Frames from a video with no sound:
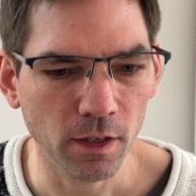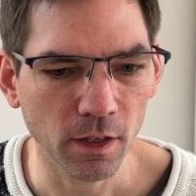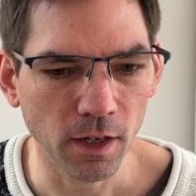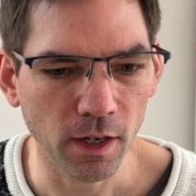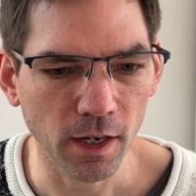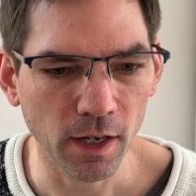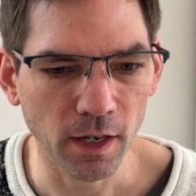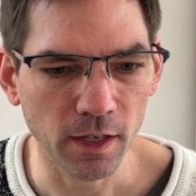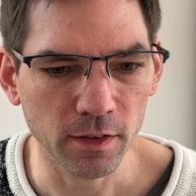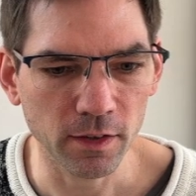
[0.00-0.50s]

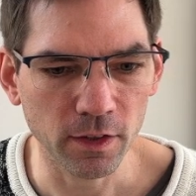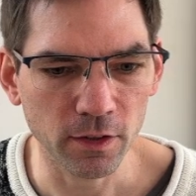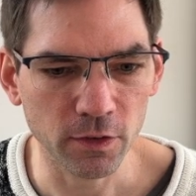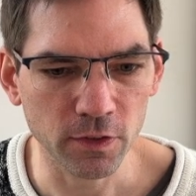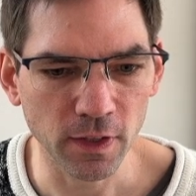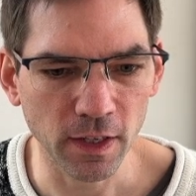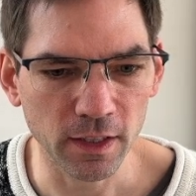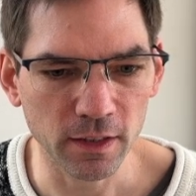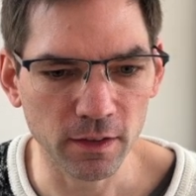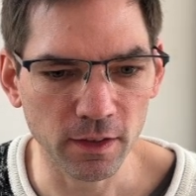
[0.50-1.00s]
and
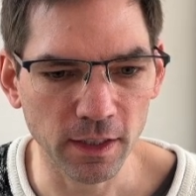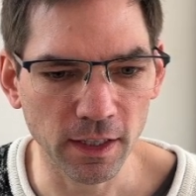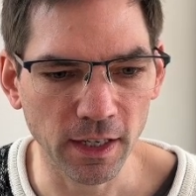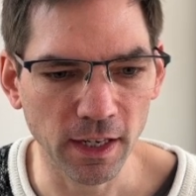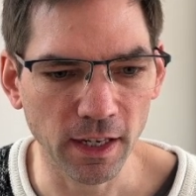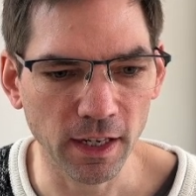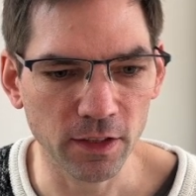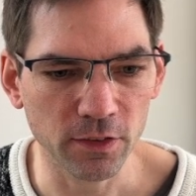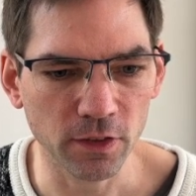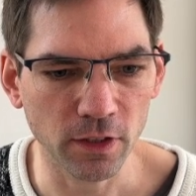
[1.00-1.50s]
sadly, it
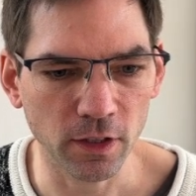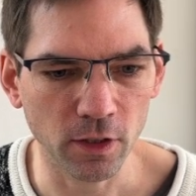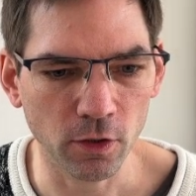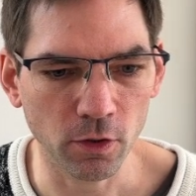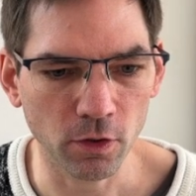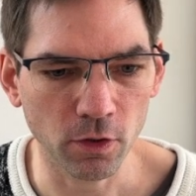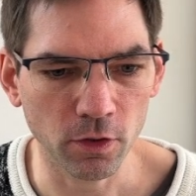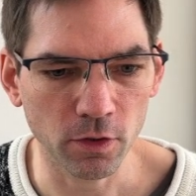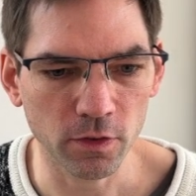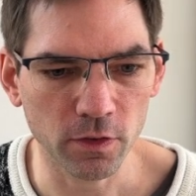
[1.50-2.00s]
hasn't
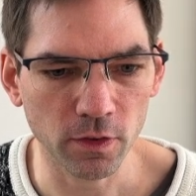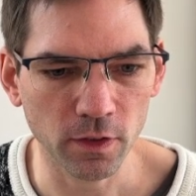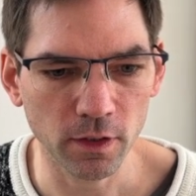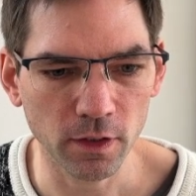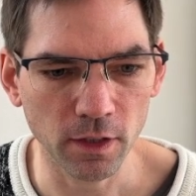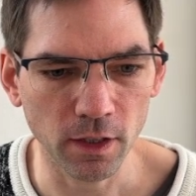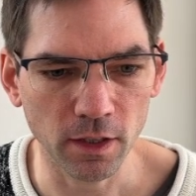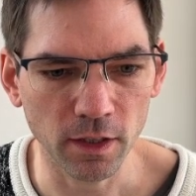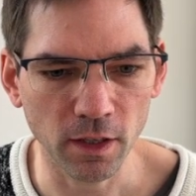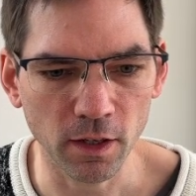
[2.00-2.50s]
got
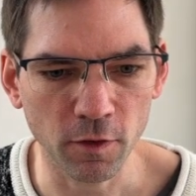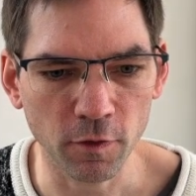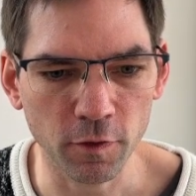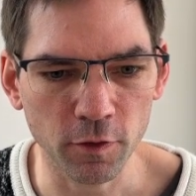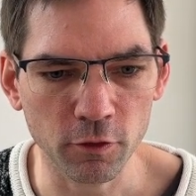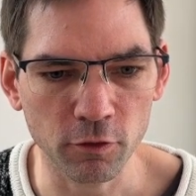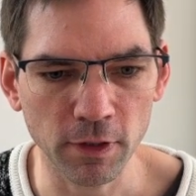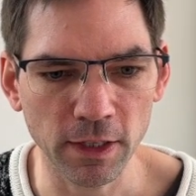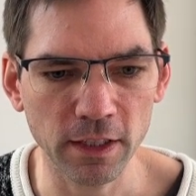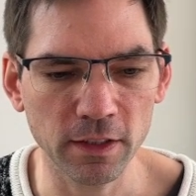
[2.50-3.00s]
enough
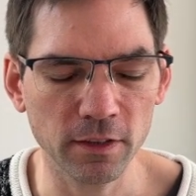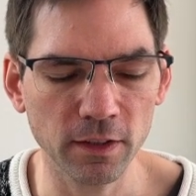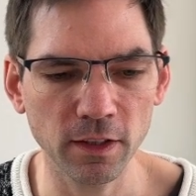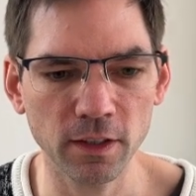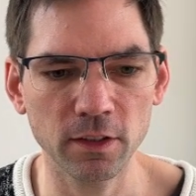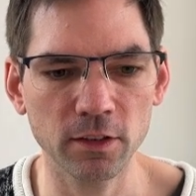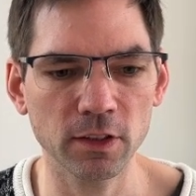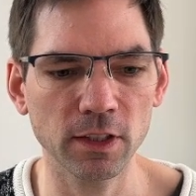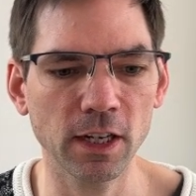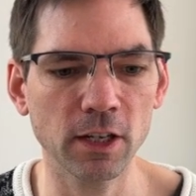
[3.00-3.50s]

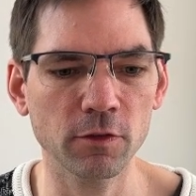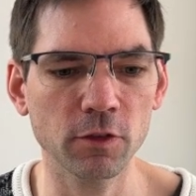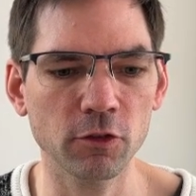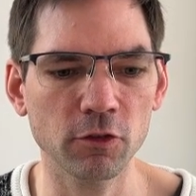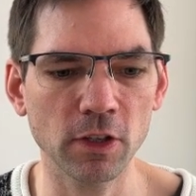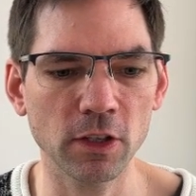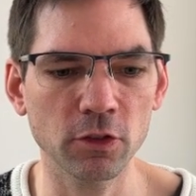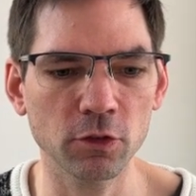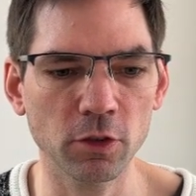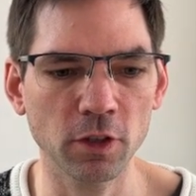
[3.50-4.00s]
ratings, and average
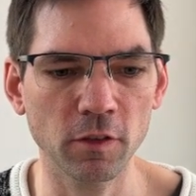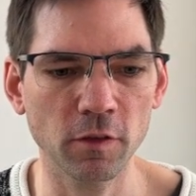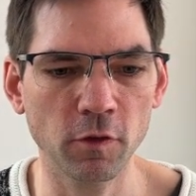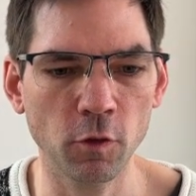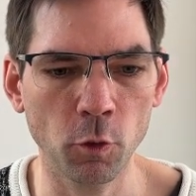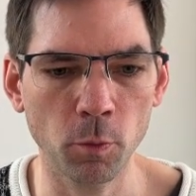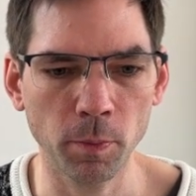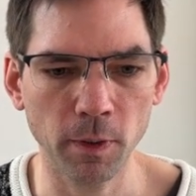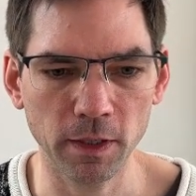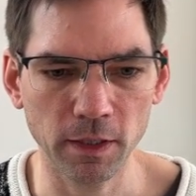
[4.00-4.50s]
ratings only
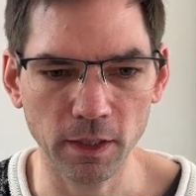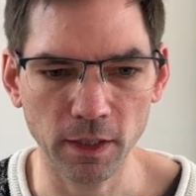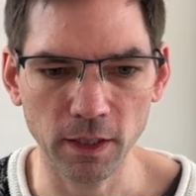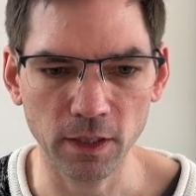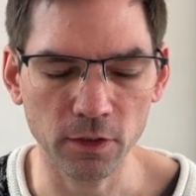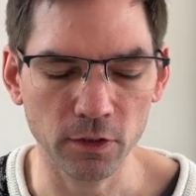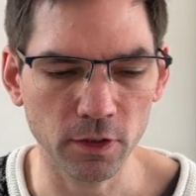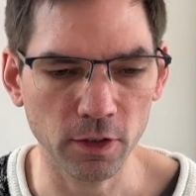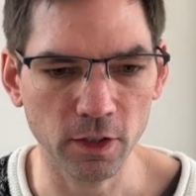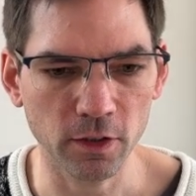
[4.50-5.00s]

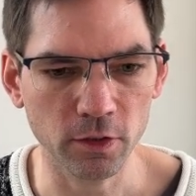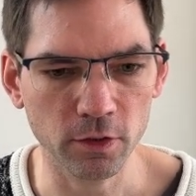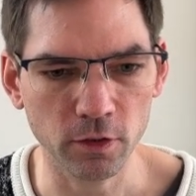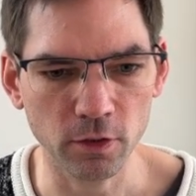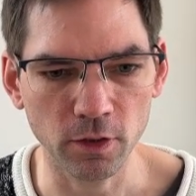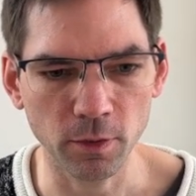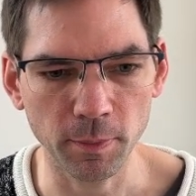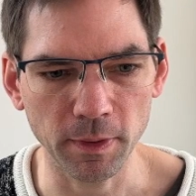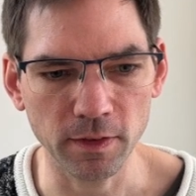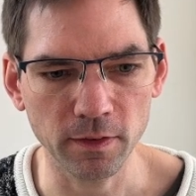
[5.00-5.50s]
4.8, so that's
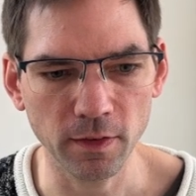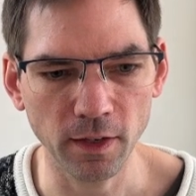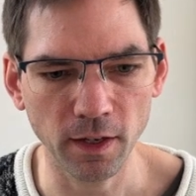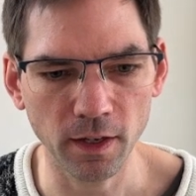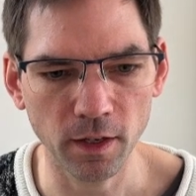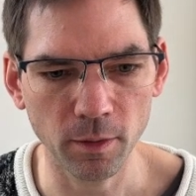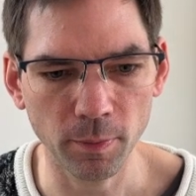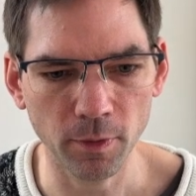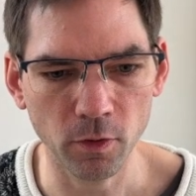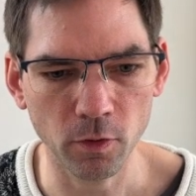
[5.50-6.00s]
going to be
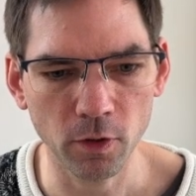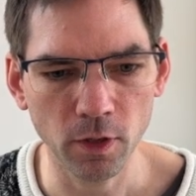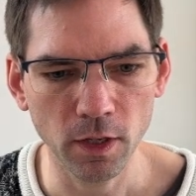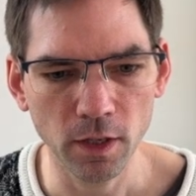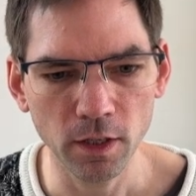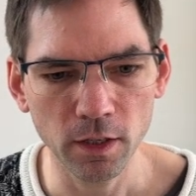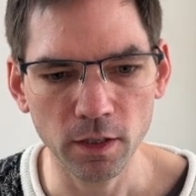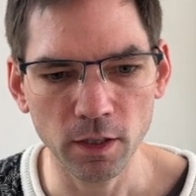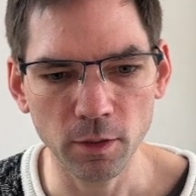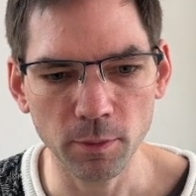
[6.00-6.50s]
terrible.
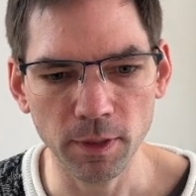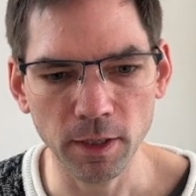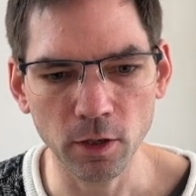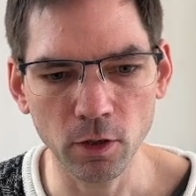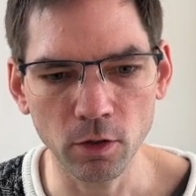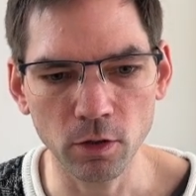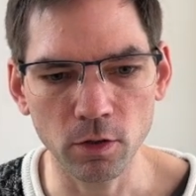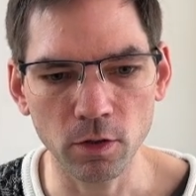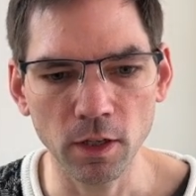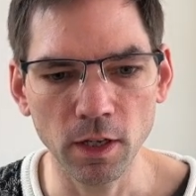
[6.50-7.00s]
Here we
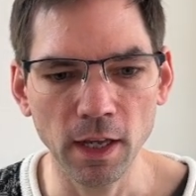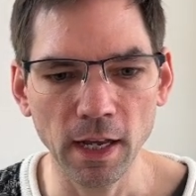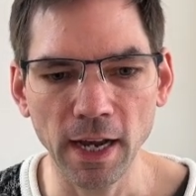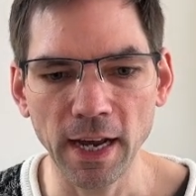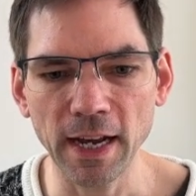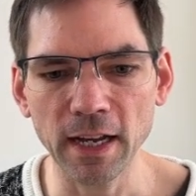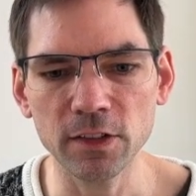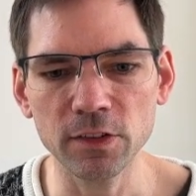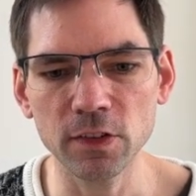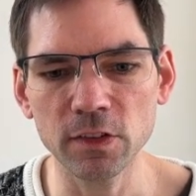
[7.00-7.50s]
go.
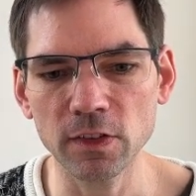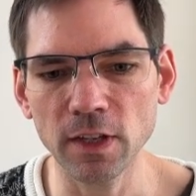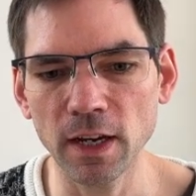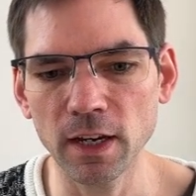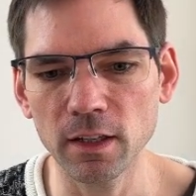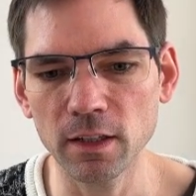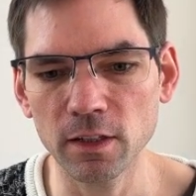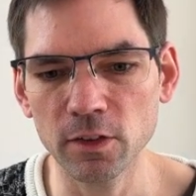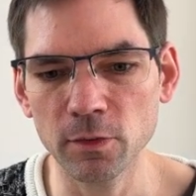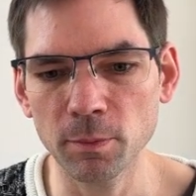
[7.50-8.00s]
Axis
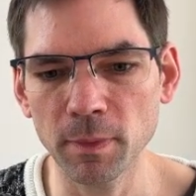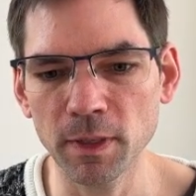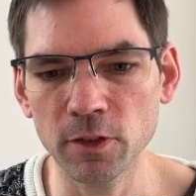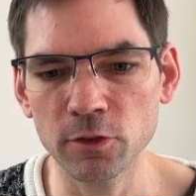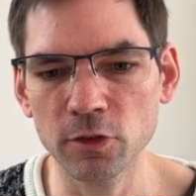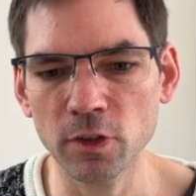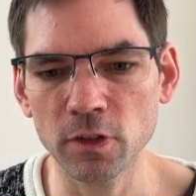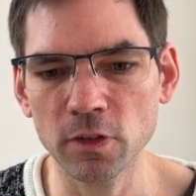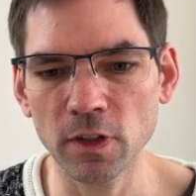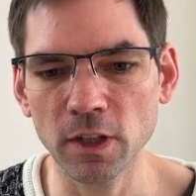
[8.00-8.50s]
Allies
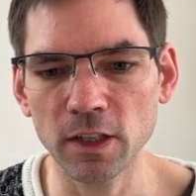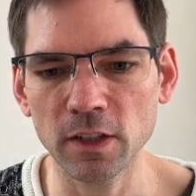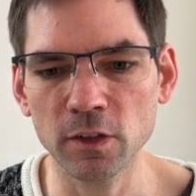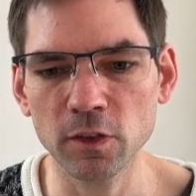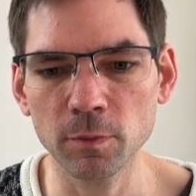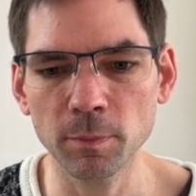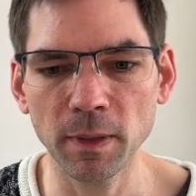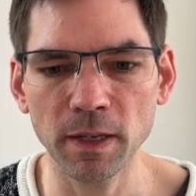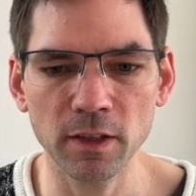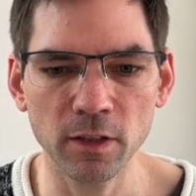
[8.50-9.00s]
Miniatures
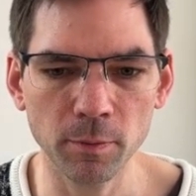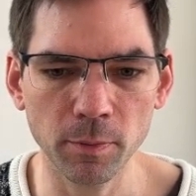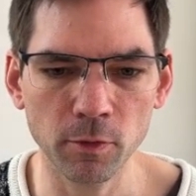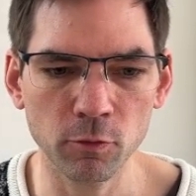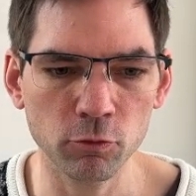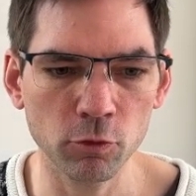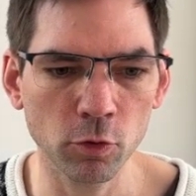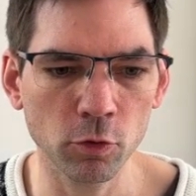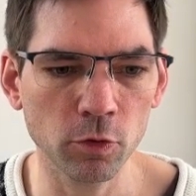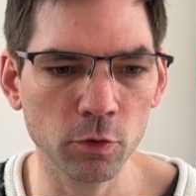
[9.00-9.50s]

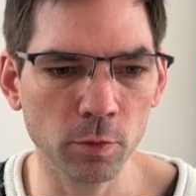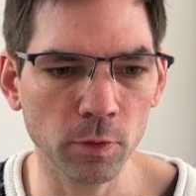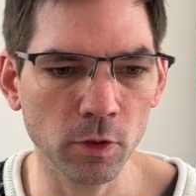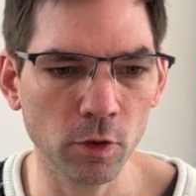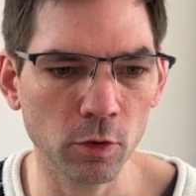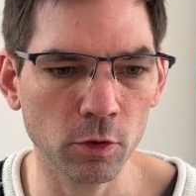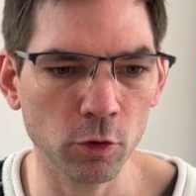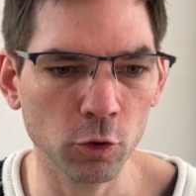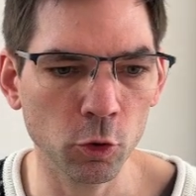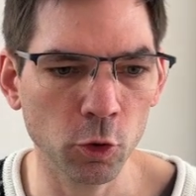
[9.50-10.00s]
Expandable Rules. We're
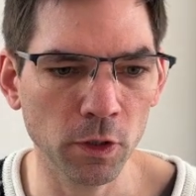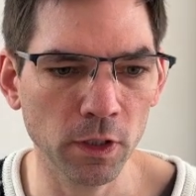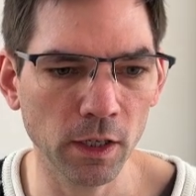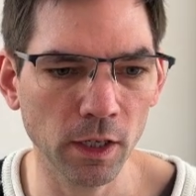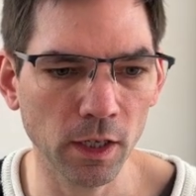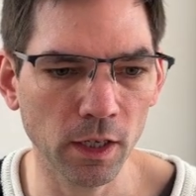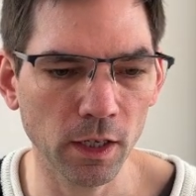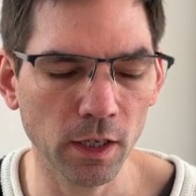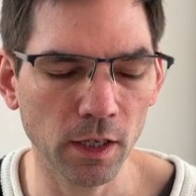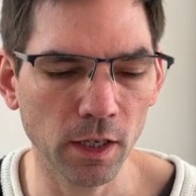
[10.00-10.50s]
not
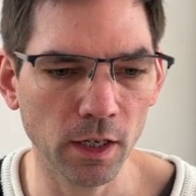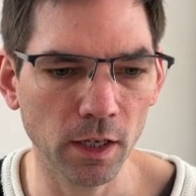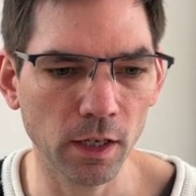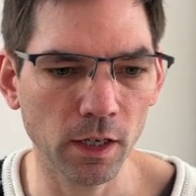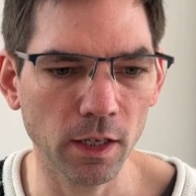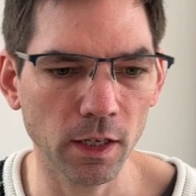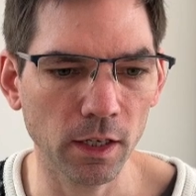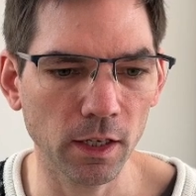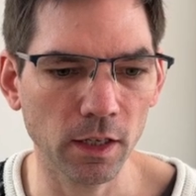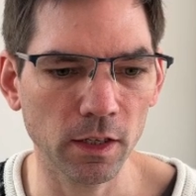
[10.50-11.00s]
looking at
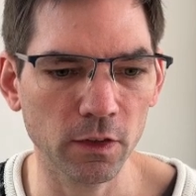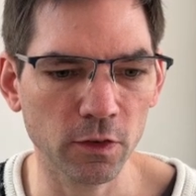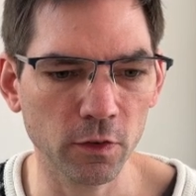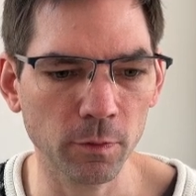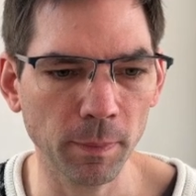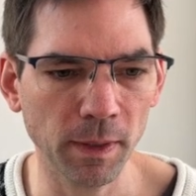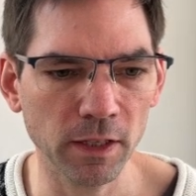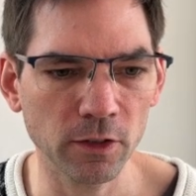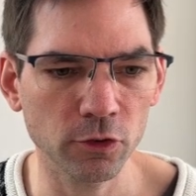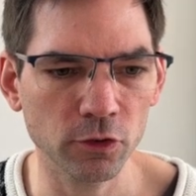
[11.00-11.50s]
any
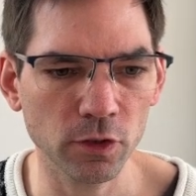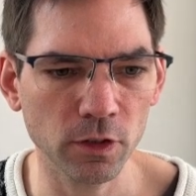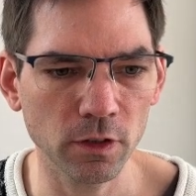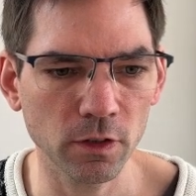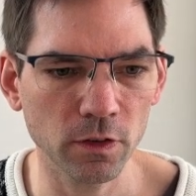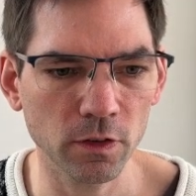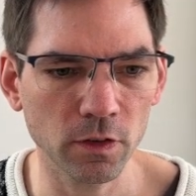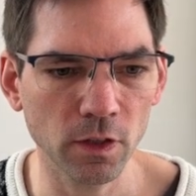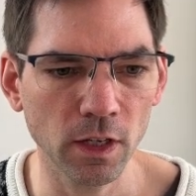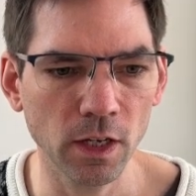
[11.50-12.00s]

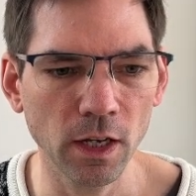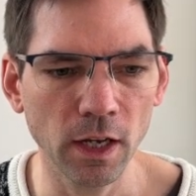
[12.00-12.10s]
expansions.